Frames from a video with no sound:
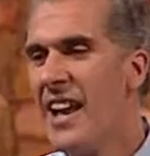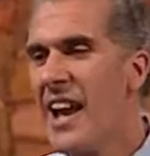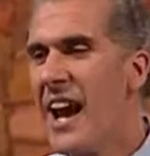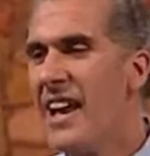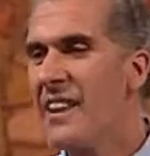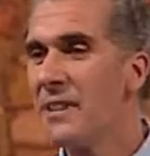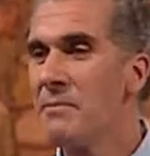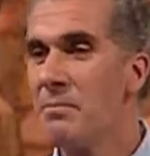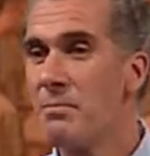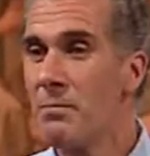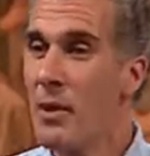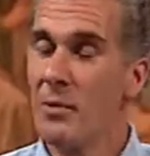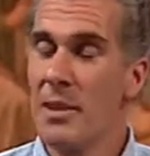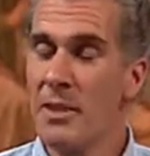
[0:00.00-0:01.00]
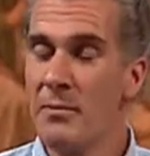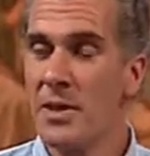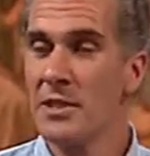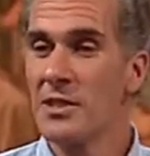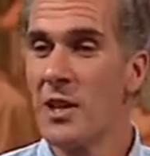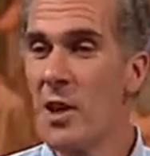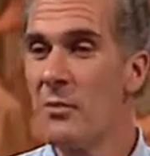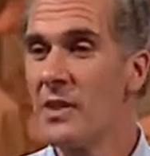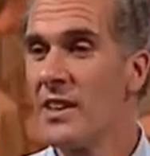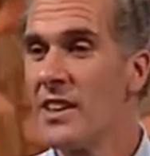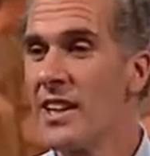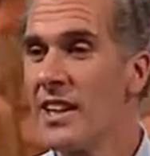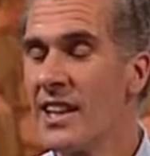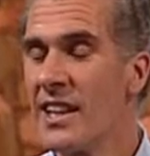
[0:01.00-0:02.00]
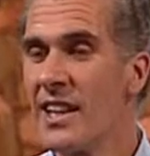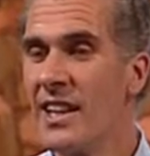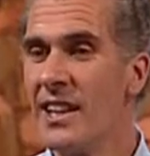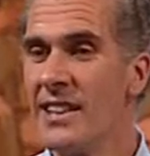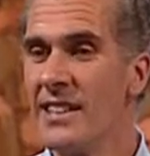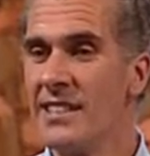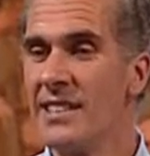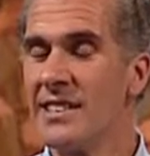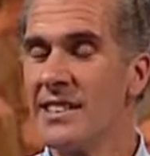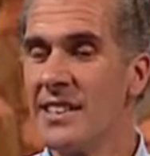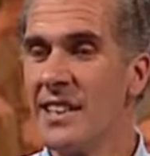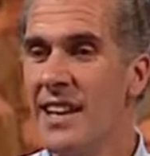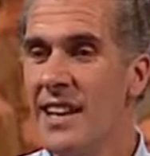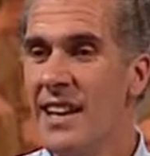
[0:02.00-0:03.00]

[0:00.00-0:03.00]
I think probably the most common thing is